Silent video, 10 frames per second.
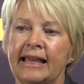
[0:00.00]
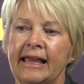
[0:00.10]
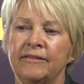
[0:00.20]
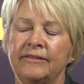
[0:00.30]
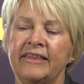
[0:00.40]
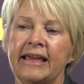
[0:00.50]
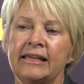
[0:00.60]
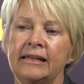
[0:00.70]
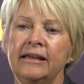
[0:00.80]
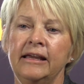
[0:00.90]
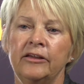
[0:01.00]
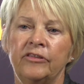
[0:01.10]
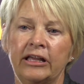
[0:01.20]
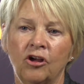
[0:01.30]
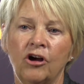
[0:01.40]
and then
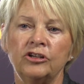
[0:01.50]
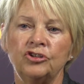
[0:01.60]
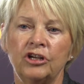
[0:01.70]
they launch